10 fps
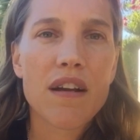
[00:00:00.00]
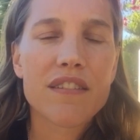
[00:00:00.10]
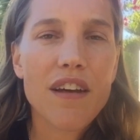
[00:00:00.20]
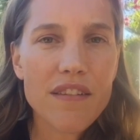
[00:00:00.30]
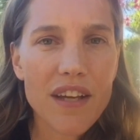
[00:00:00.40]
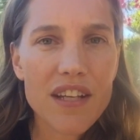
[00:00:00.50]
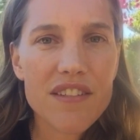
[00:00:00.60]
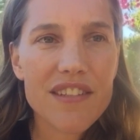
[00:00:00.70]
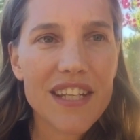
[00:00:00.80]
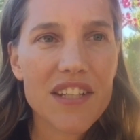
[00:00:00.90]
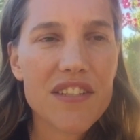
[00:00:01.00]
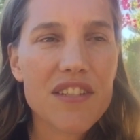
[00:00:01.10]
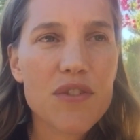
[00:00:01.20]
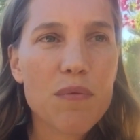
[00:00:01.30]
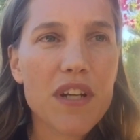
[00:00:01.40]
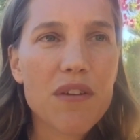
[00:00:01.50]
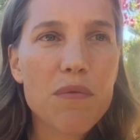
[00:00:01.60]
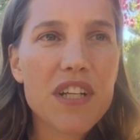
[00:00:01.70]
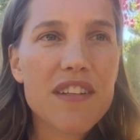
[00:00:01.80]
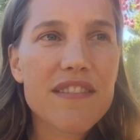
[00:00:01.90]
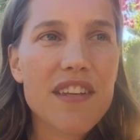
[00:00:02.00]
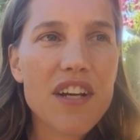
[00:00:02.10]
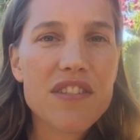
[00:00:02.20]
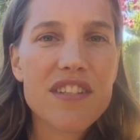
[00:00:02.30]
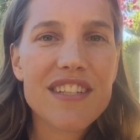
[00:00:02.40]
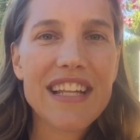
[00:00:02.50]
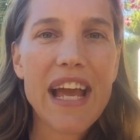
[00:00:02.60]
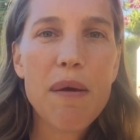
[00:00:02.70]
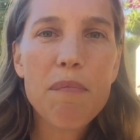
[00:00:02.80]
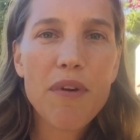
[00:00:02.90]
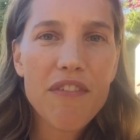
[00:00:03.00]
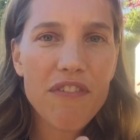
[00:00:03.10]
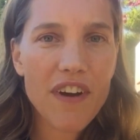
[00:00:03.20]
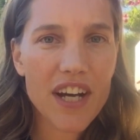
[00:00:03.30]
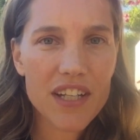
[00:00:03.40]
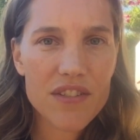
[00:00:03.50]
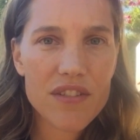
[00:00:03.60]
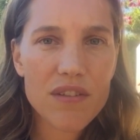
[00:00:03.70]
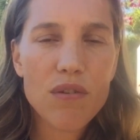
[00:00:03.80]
Tantra is this, is what it does is it amplifies